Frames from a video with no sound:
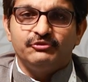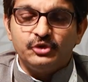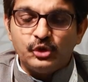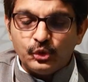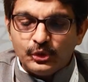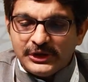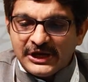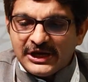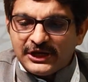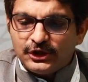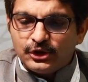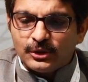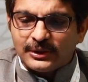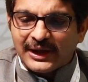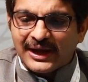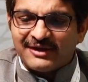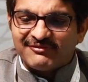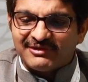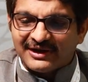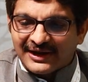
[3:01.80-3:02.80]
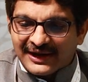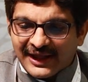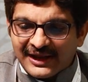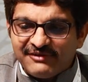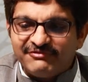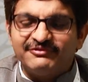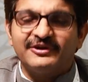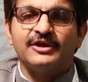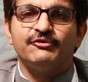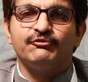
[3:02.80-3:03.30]
You need to have a
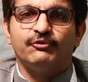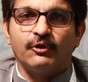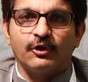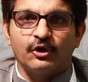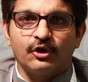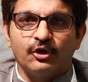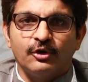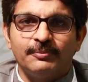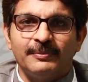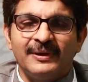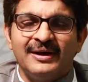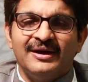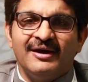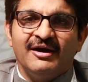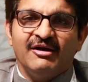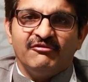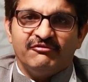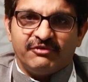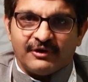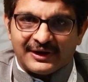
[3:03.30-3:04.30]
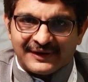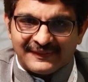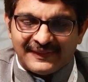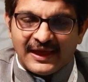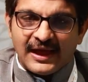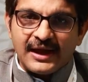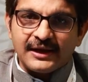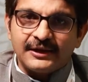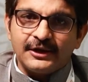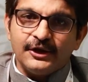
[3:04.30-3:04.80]
lifetime follow-up. For
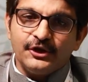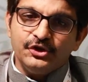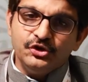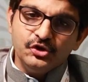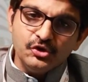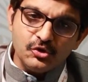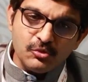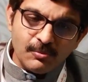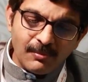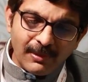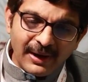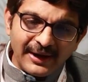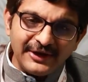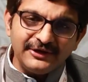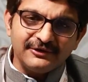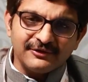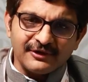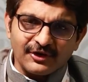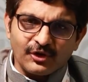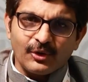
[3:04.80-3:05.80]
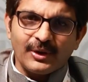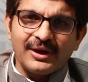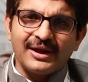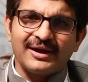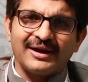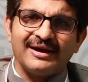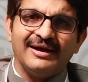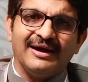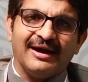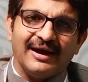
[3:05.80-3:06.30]
that, you might
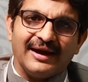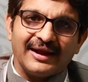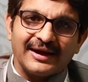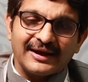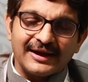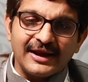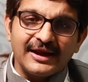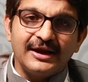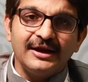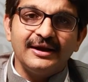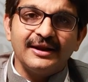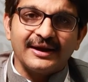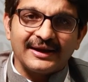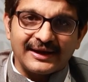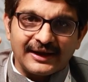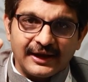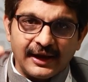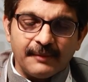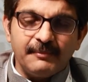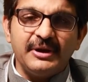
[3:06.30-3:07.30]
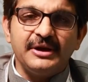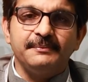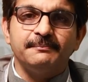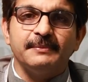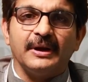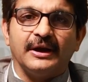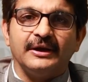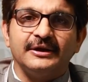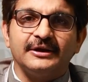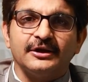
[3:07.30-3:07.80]
require a regular
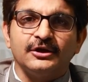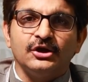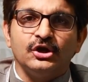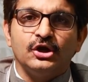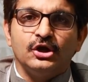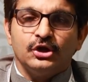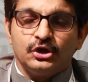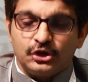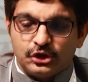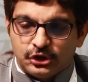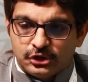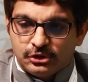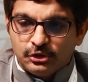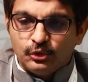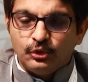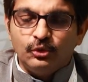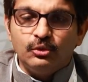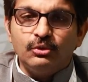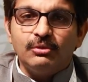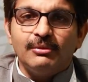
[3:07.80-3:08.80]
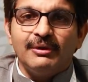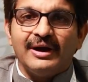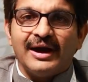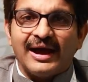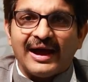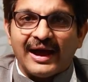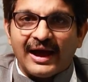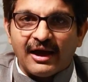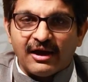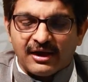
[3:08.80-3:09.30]
commitment to
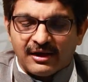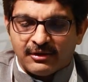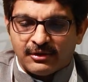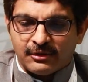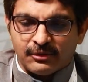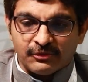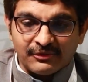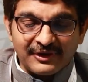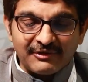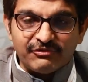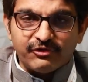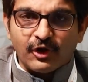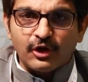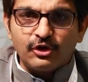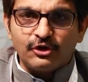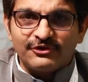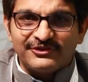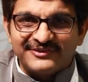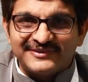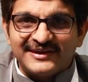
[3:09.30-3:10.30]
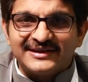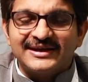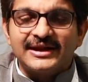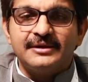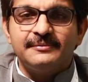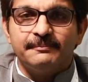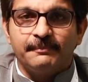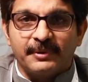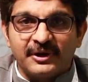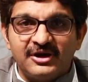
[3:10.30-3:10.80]
follow
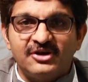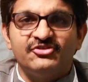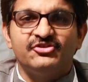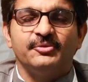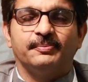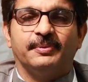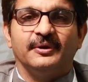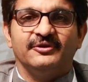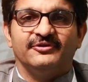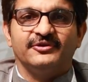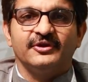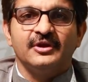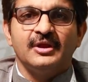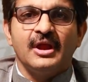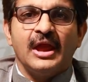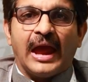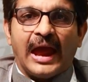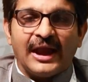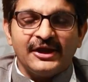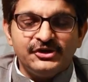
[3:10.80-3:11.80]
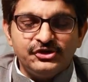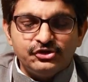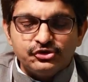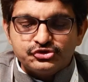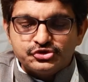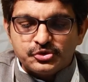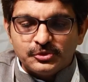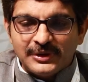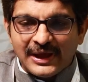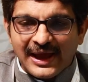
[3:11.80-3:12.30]
certain principles, and you
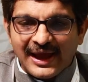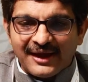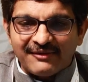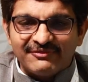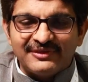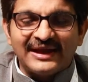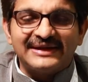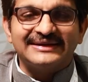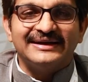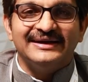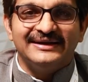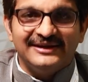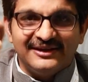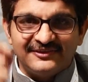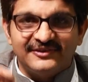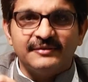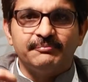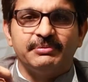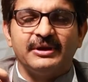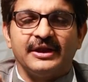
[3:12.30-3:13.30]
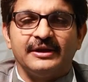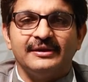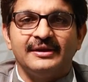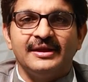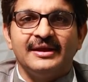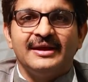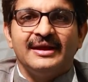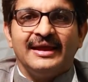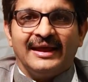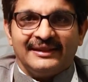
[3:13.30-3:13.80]
should have that discipline.
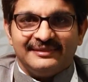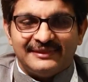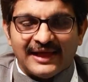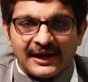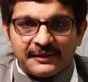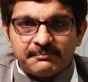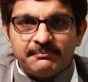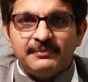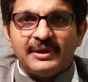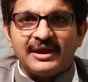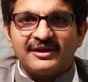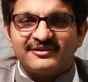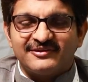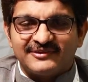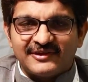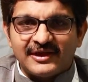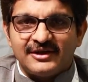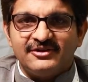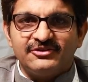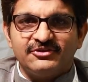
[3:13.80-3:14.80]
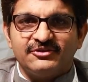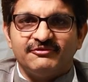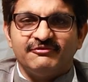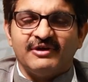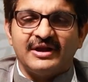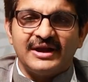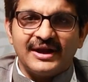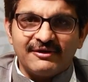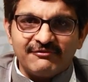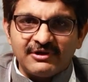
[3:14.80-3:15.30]
That makes sense
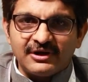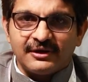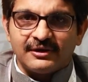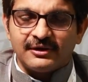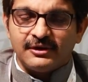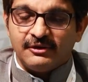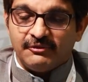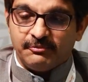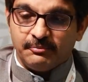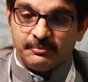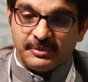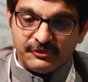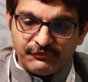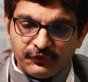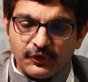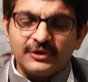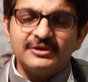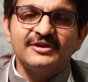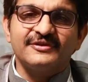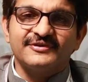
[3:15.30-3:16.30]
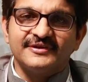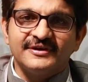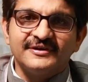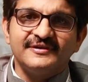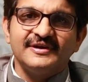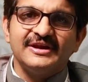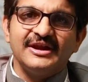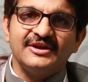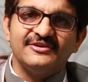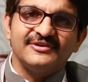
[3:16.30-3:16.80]
whenever before the
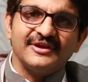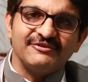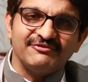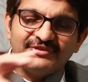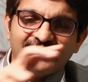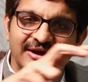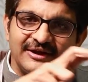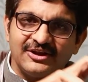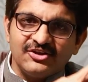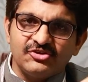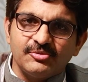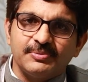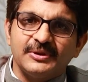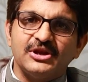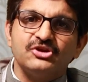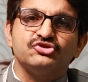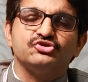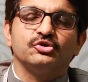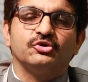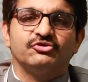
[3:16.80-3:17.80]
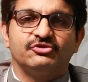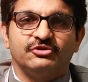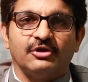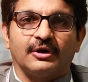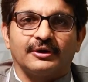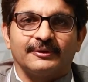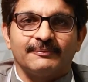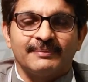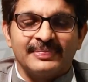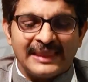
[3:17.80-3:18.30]
surgery itself, that discipline should
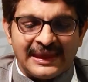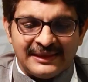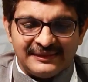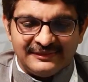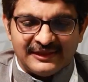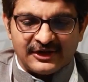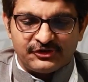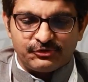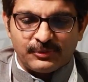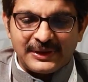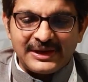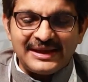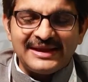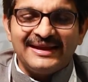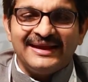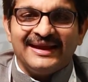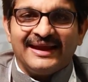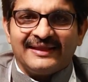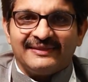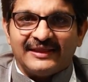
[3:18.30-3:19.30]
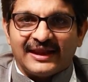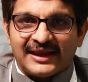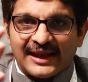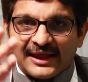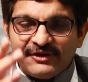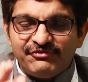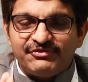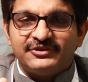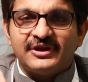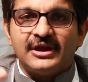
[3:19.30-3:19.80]
start. That's why the
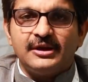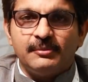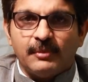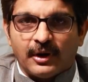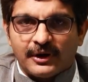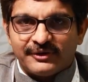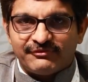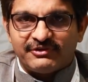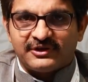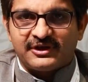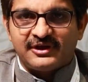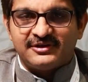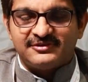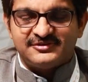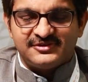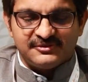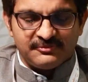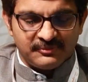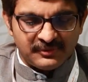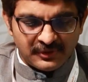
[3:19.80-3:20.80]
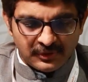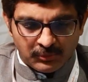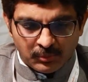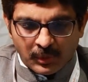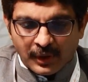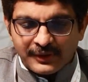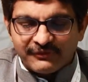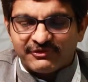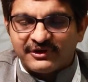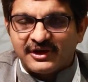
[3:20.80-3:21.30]
lifestyle
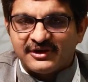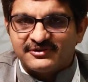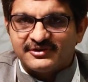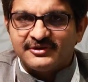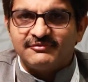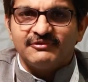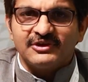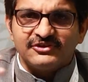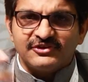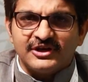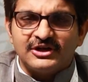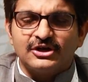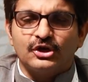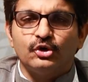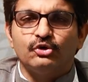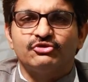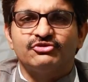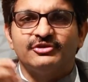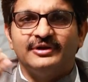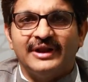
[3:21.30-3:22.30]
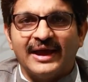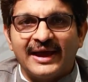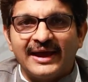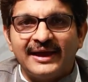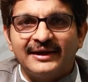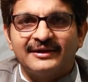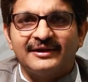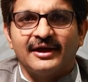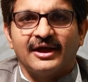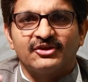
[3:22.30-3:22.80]
modification, which includes
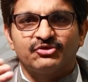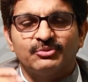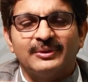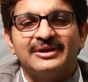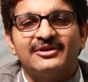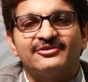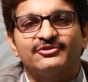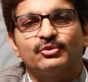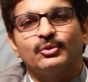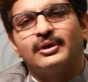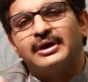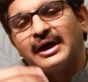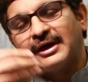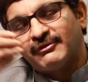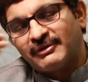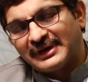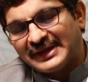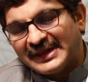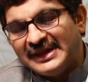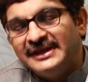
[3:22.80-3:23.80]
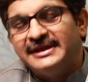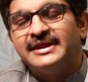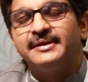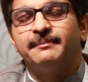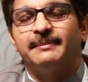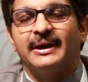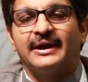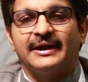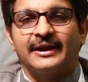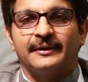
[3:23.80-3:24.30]
diet as well as our
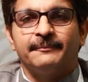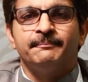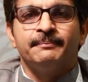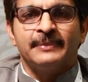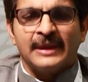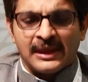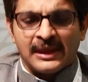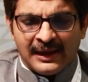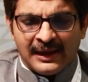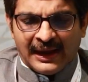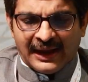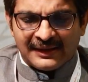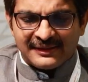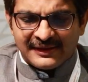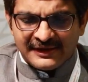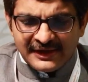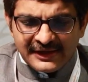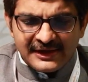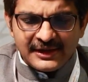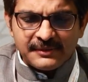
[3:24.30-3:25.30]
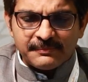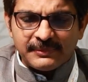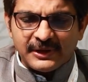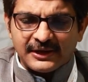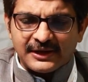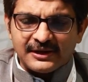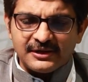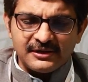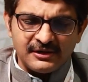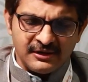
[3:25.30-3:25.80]
eating pattern. And the eating
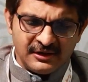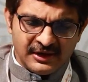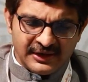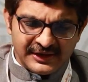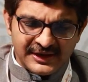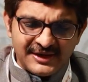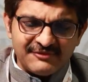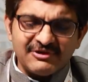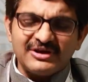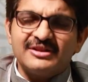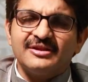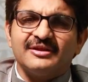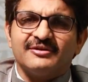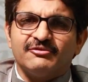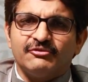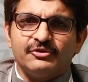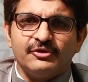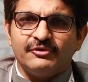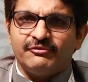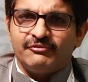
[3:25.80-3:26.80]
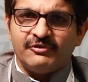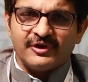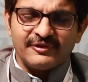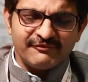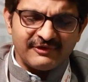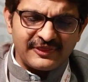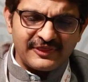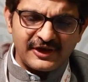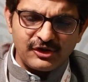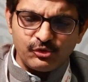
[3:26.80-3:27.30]
pattern, even
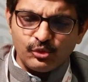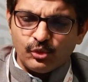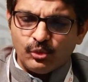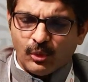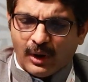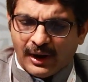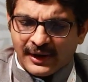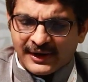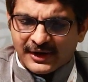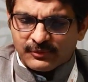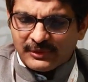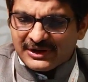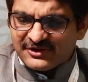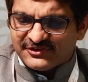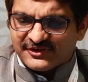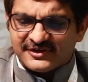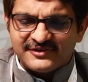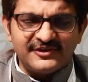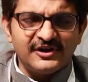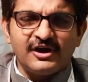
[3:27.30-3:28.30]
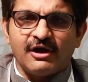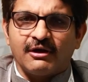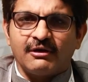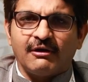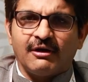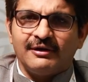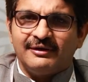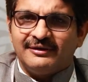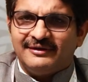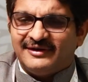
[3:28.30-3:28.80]
whether you underwent surgery or
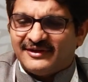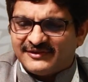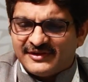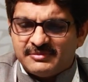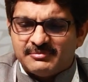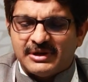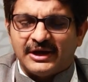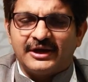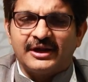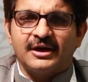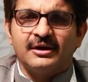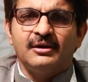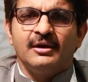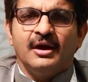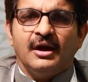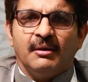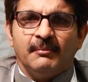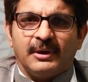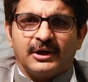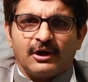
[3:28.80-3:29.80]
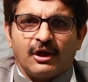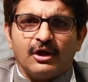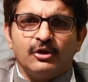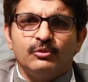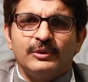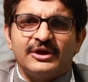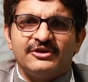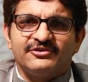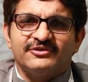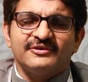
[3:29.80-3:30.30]
not, doesn't matter, but
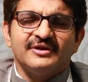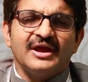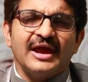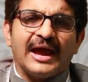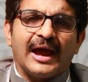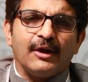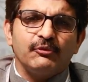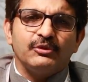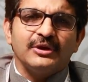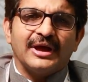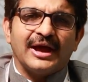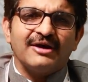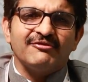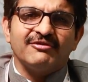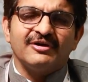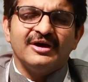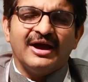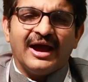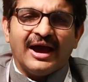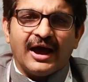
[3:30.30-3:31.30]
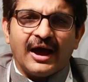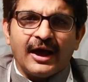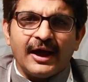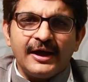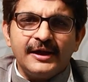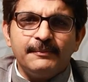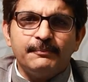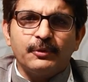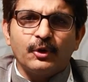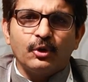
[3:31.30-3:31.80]
always have to have
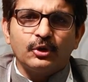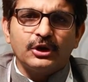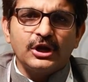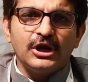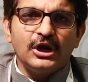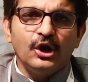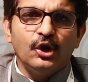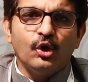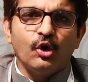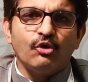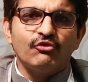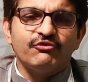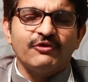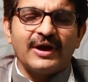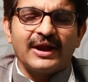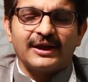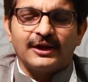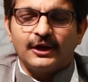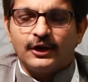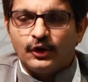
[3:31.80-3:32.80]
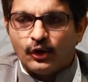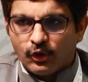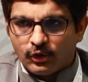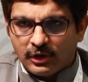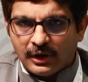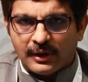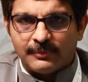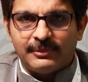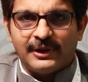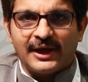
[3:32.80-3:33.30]
high protein, low fat, low
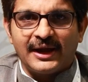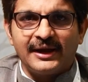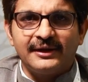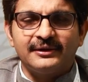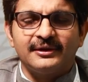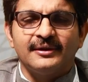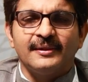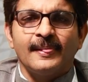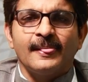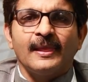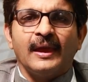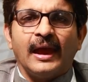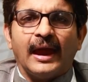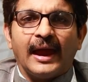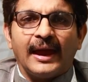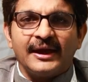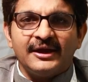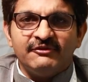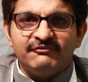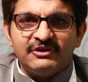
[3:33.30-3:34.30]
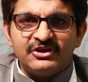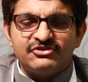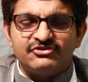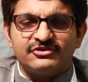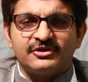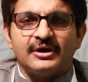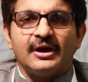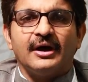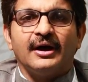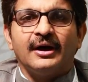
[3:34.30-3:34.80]
carb diet, and which